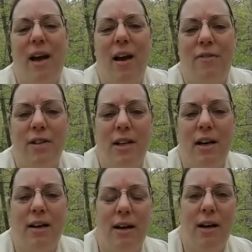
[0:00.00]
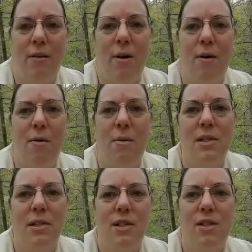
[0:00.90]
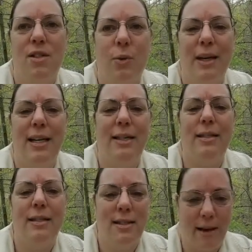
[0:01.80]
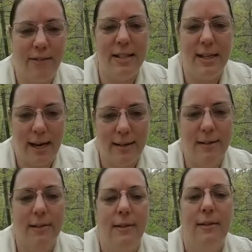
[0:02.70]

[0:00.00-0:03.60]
ever done in a row was 27 days.